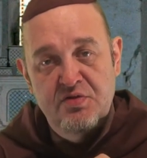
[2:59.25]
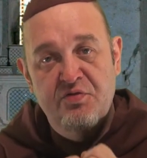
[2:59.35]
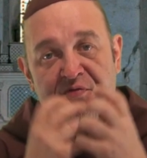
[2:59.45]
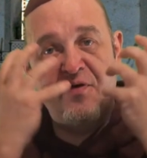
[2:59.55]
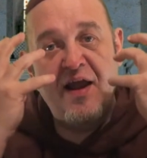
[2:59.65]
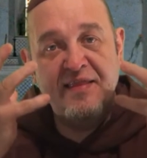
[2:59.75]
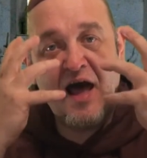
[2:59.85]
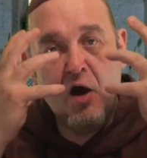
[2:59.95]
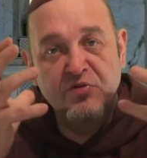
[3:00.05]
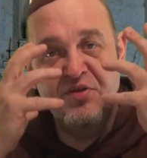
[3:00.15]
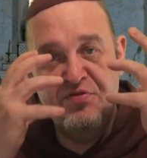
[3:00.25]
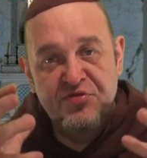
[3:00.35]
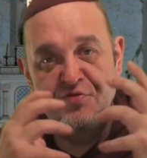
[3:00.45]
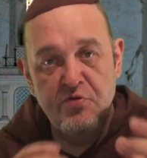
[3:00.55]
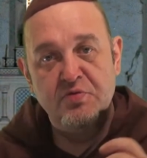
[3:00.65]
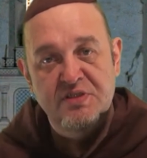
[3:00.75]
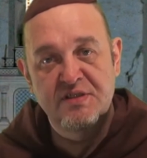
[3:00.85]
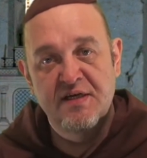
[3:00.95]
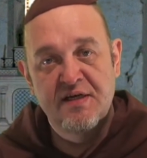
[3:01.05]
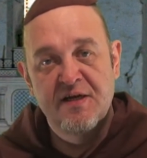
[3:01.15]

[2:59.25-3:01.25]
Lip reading: to find out the truth,